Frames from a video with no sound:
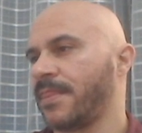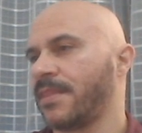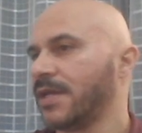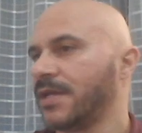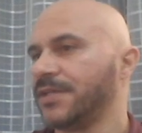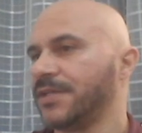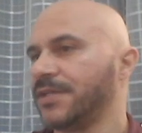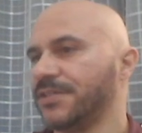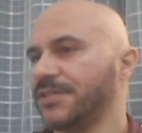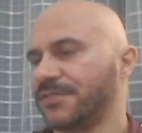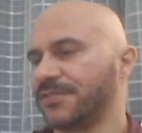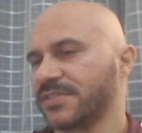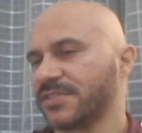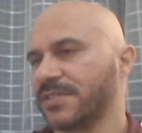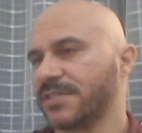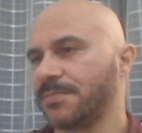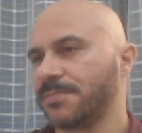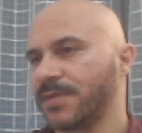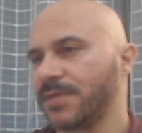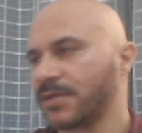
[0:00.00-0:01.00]
Here, for
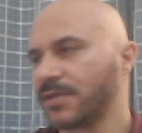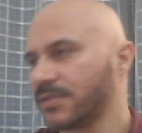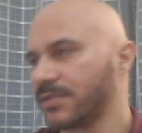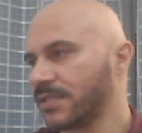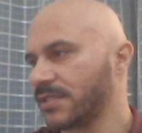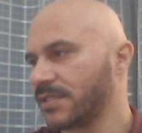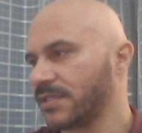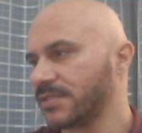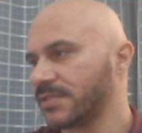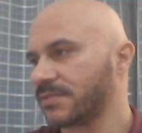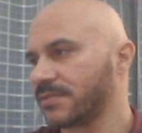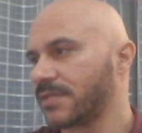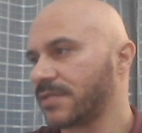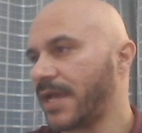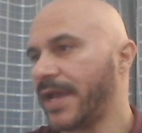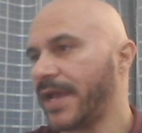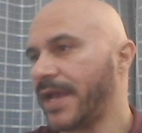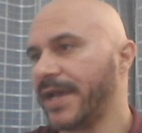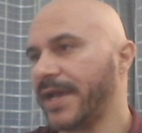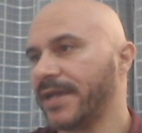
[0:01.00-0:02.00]
example, I'm gonna
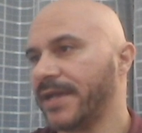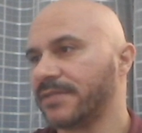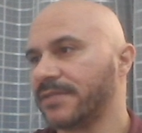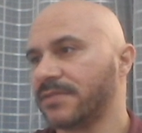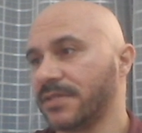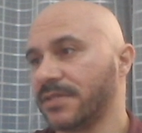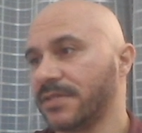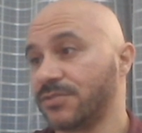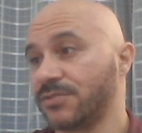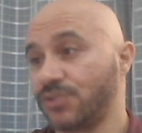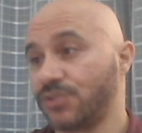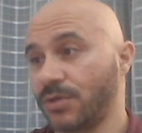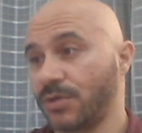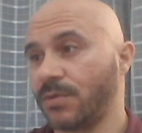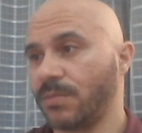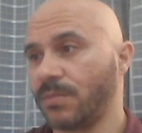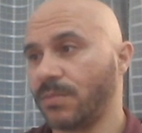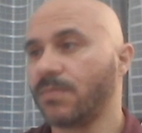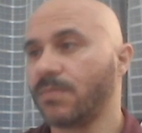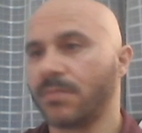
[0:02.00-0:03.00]
add a
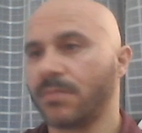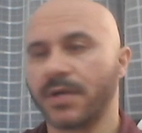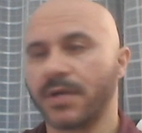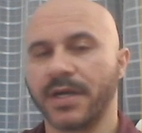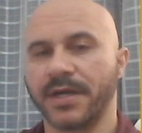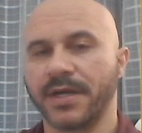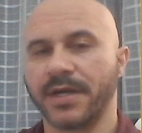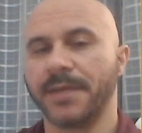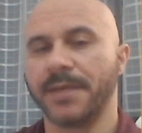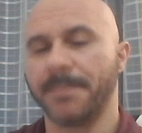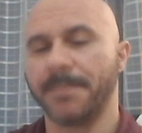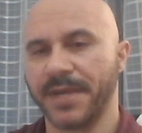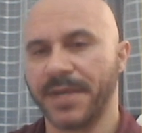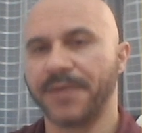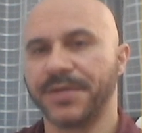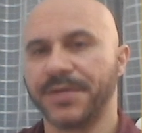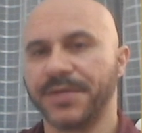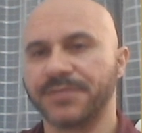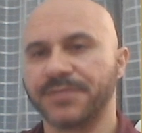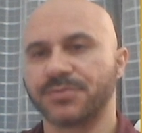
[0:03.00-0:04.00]
John and
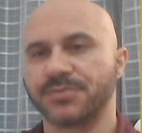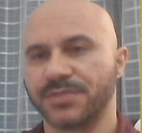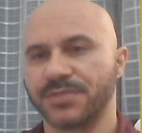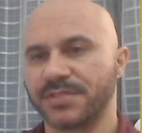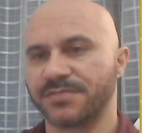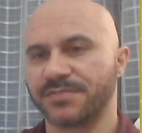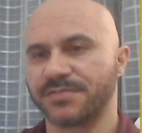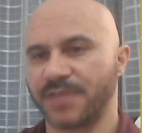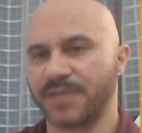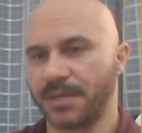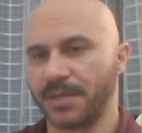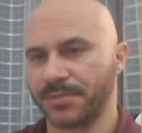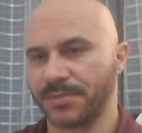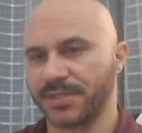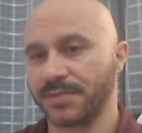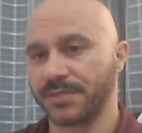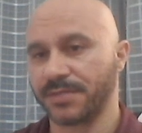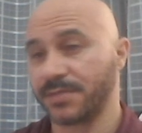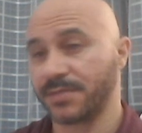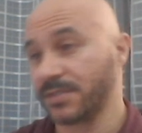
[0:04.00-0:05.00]
Mary to this environment,
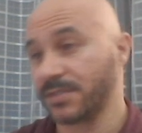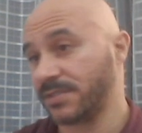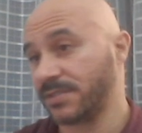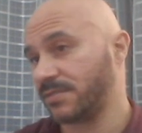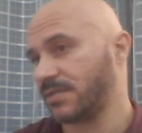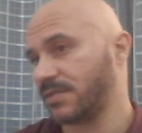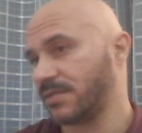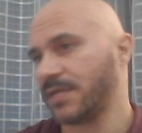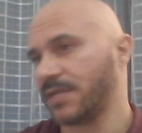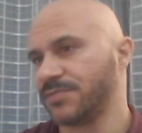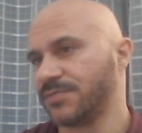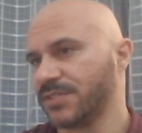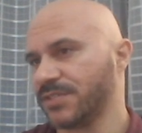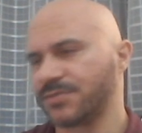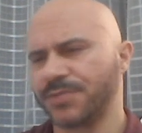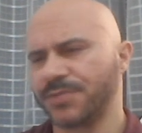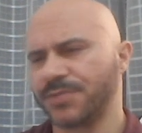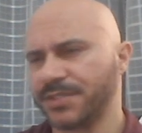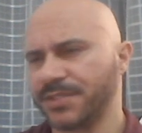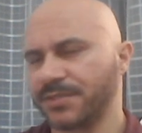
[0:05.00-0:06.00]
okay? Because I
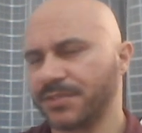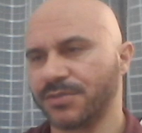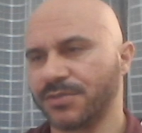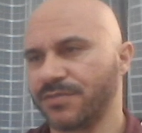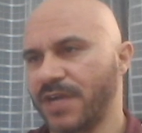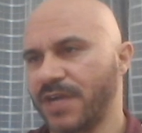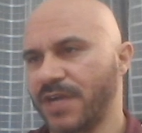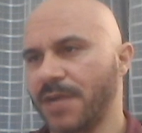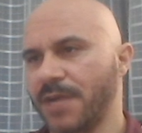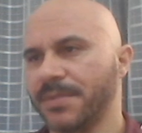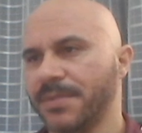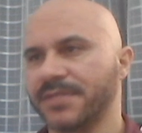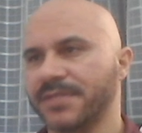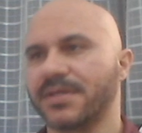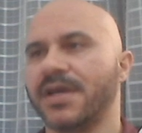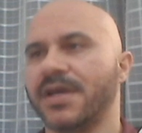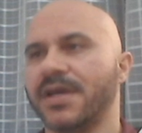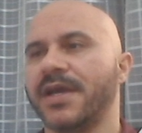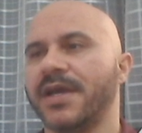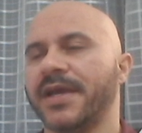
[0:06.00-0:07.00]
just create a new environment
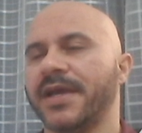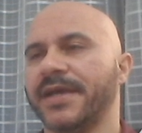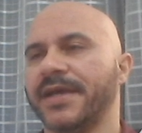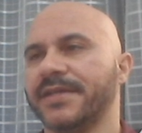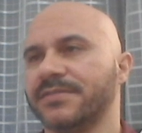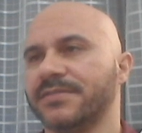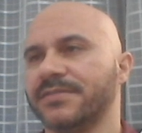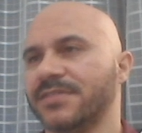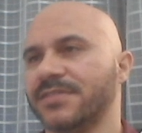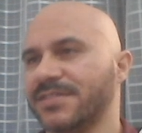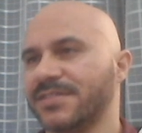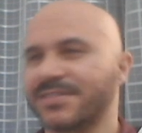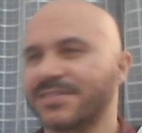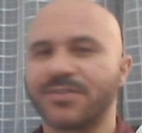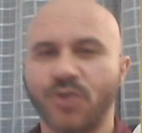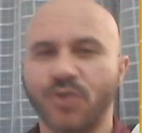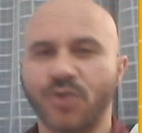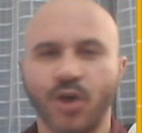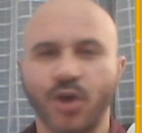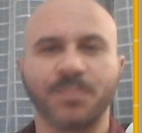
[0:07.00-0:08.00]
and
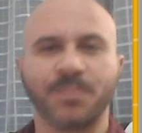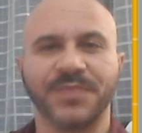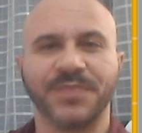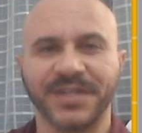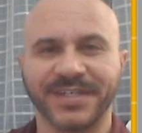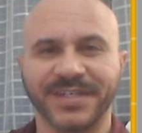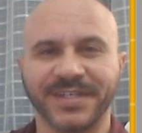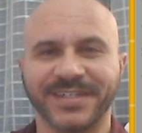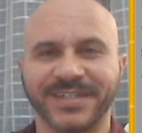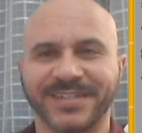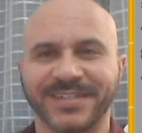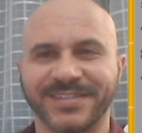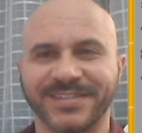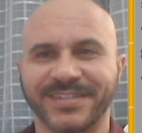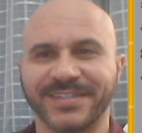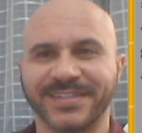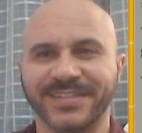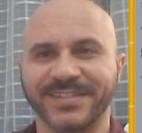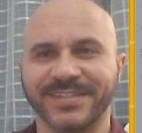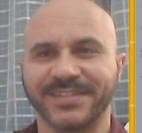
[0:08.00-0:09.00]
doesn't copy
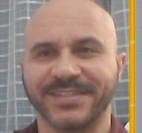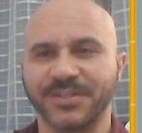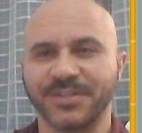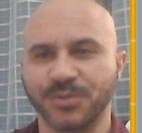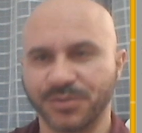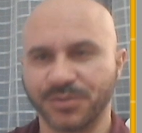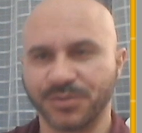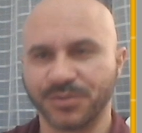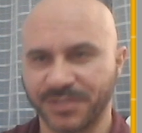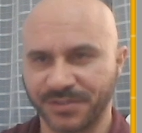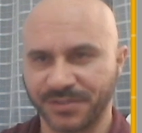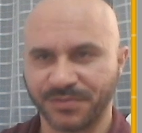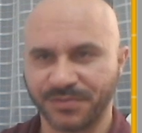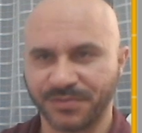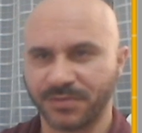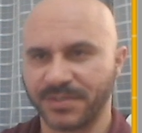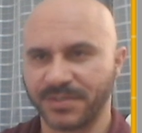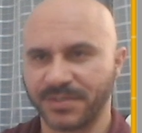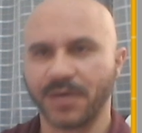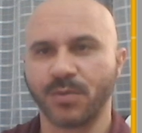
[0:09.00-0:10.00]
the users
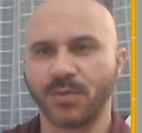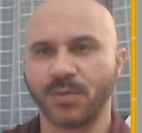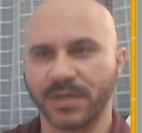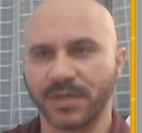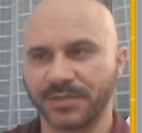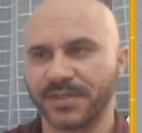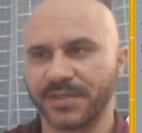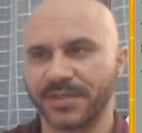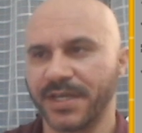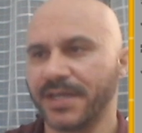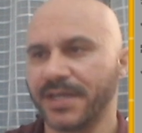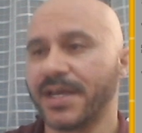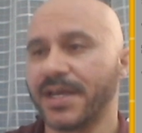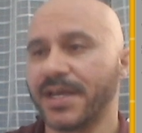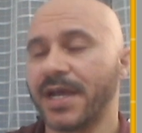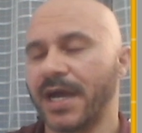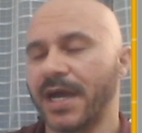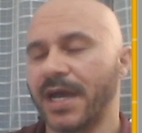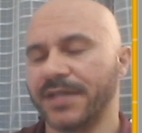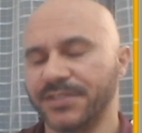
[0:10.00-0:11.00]
from that one, okay?
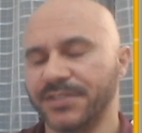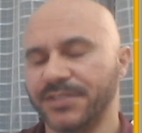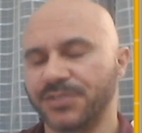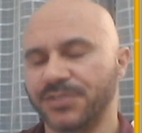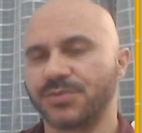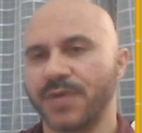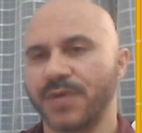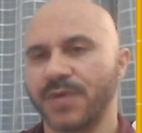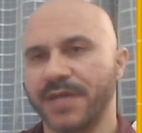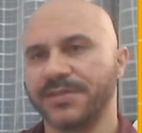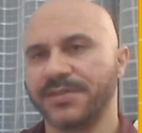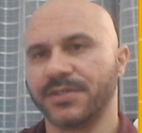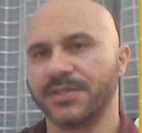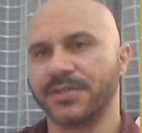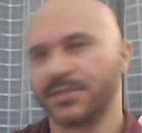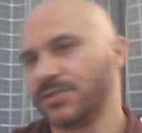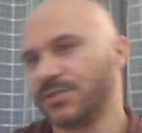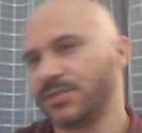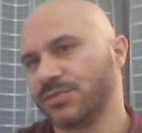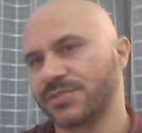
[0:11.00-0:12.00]
I need to add the
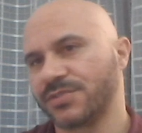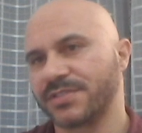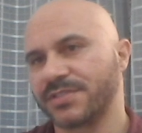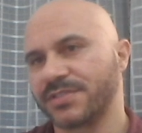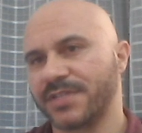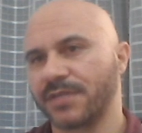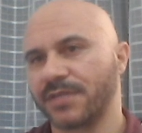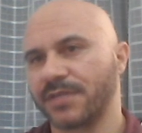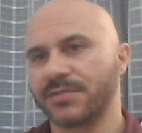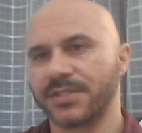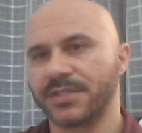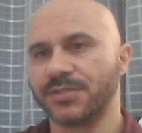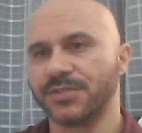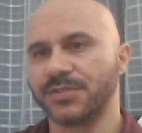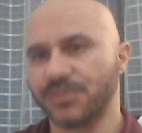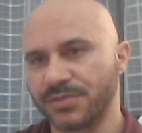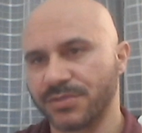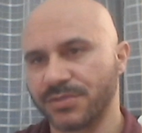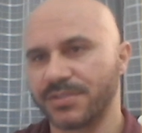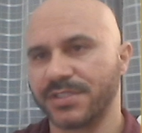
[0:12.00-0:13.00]
users that are gonna
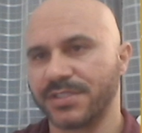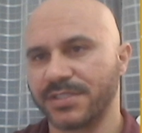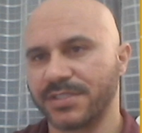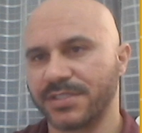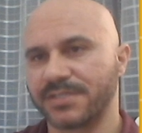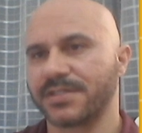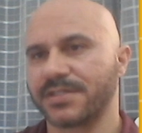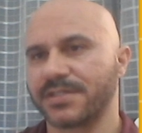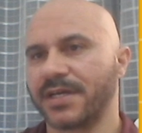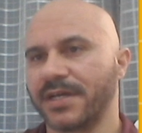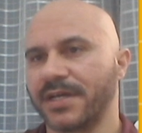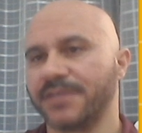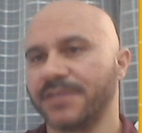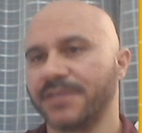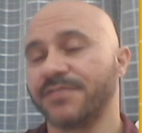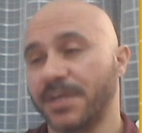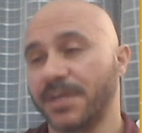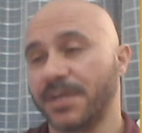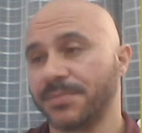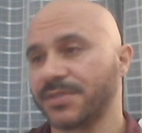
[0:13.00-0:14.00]
use this
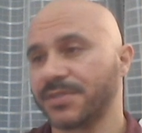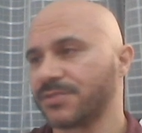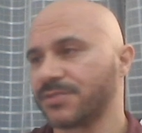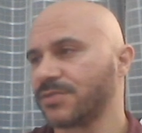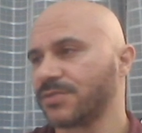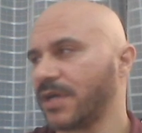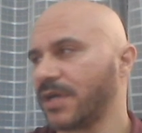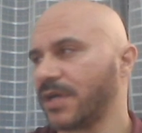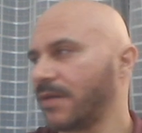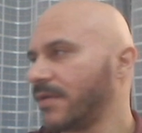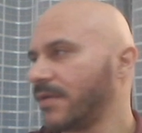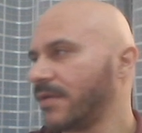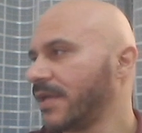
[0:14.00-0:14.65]
environment as well.